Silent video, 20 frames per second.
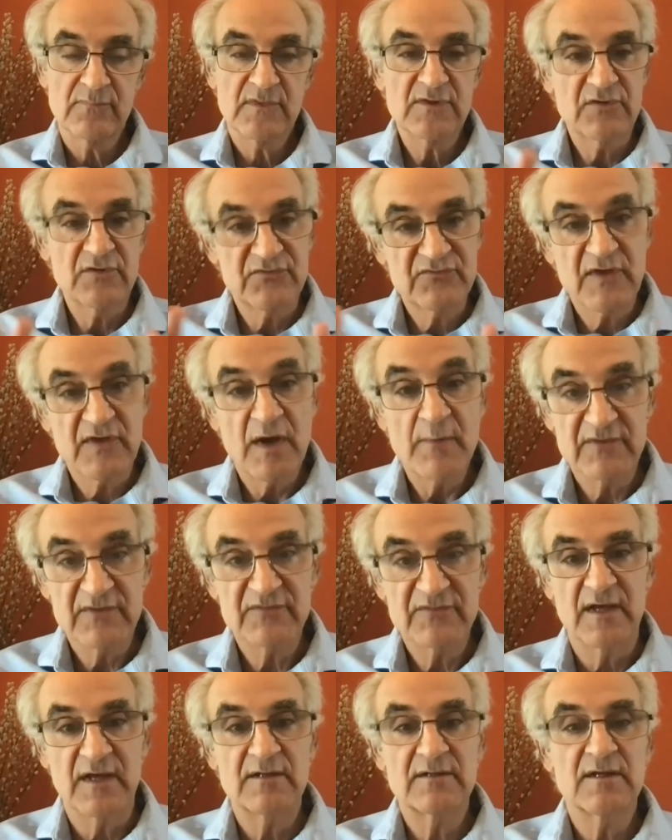to some
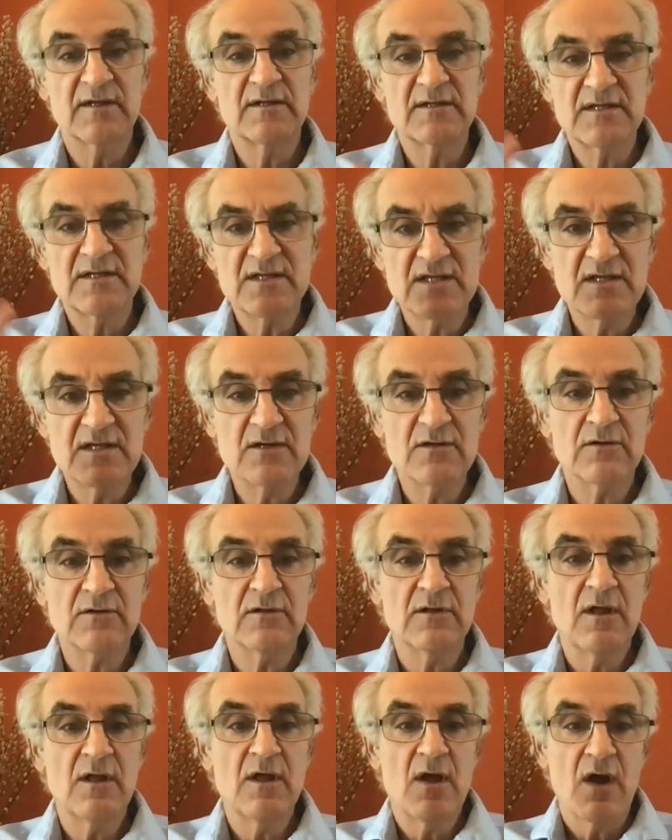extent and
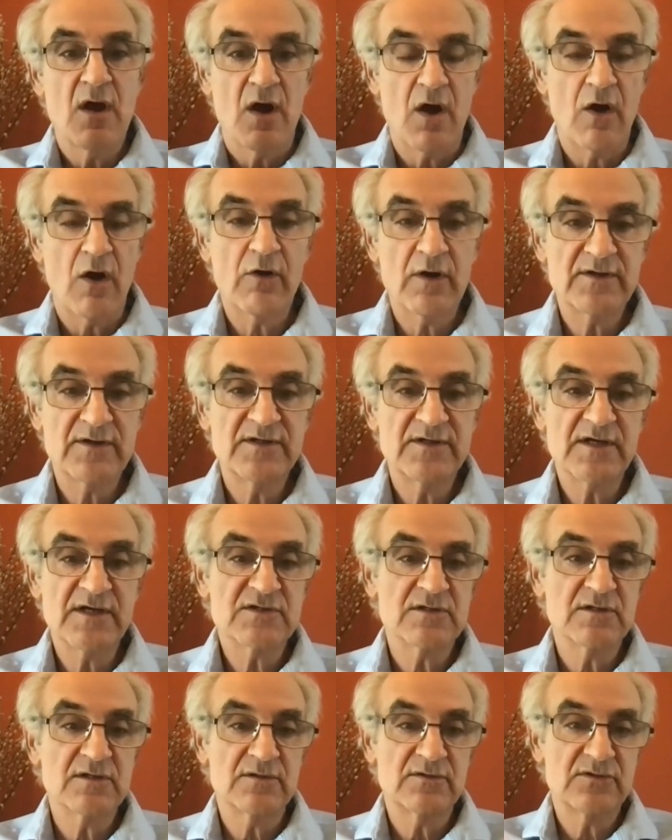heal our
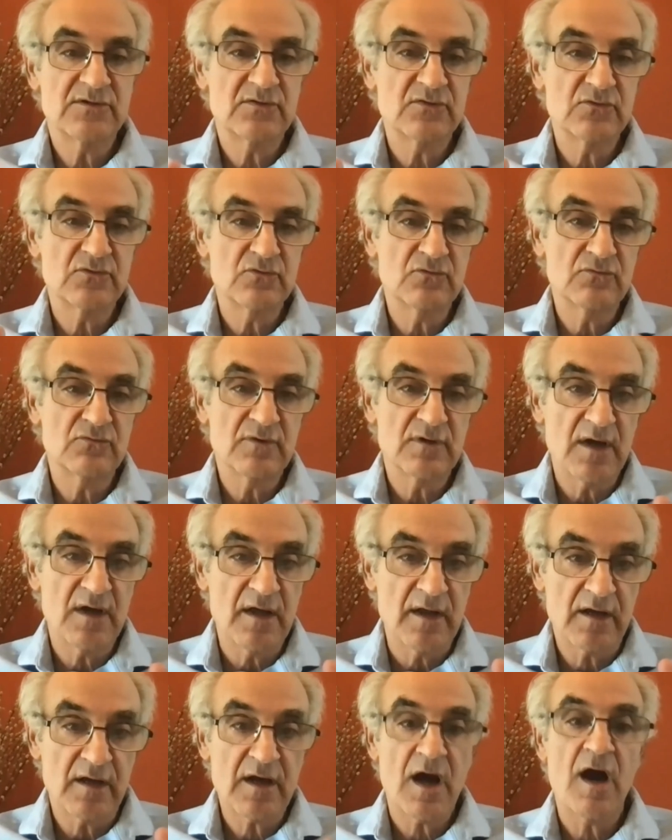addiction to
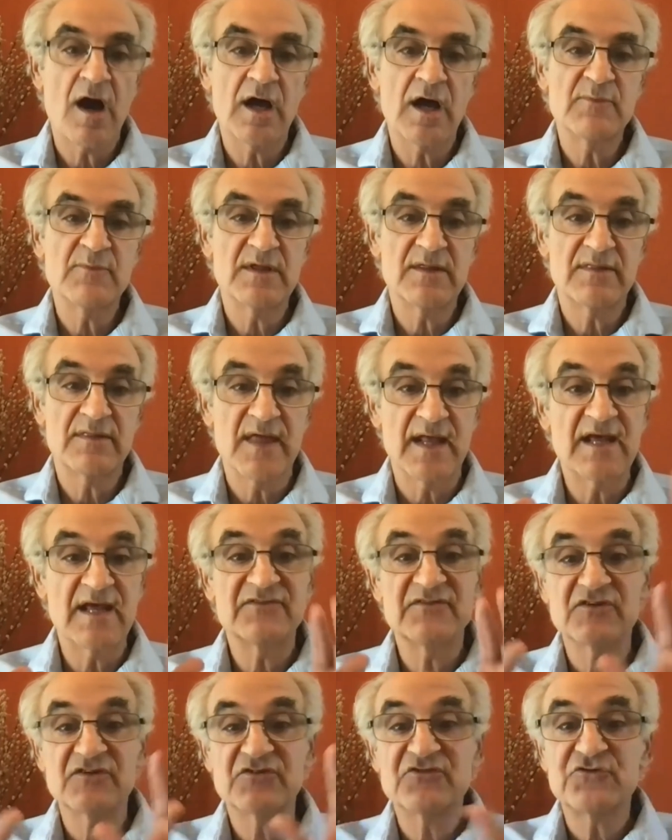an economy that
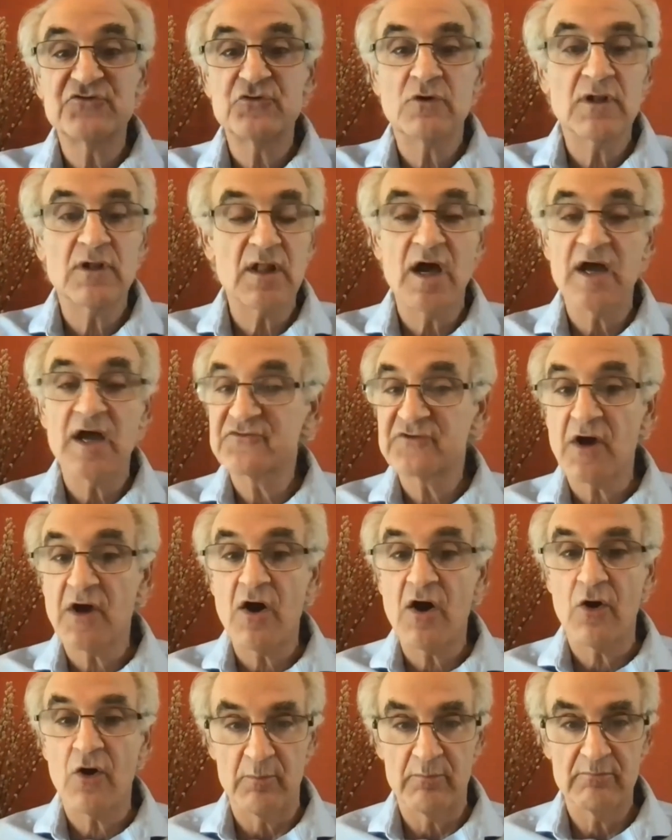has externalized
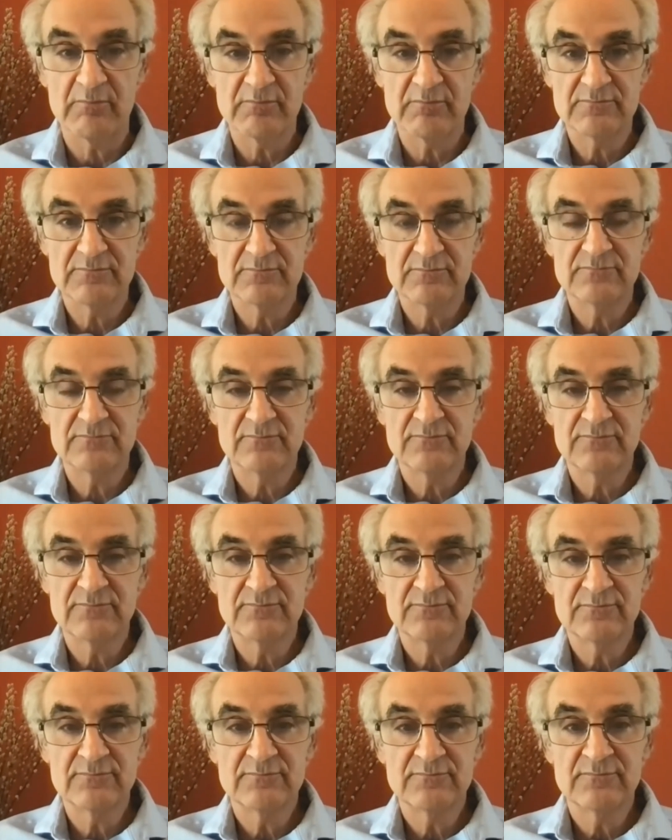harm?
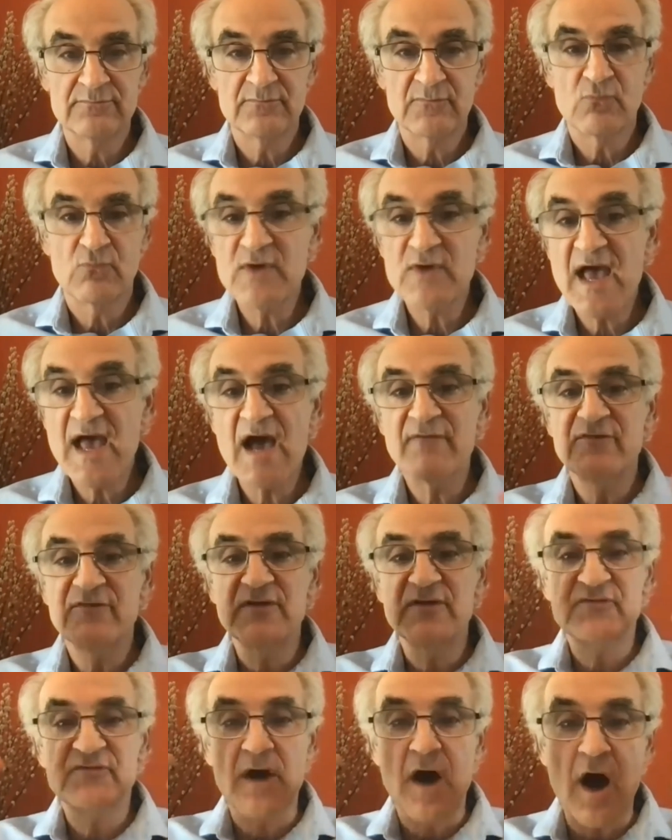we have this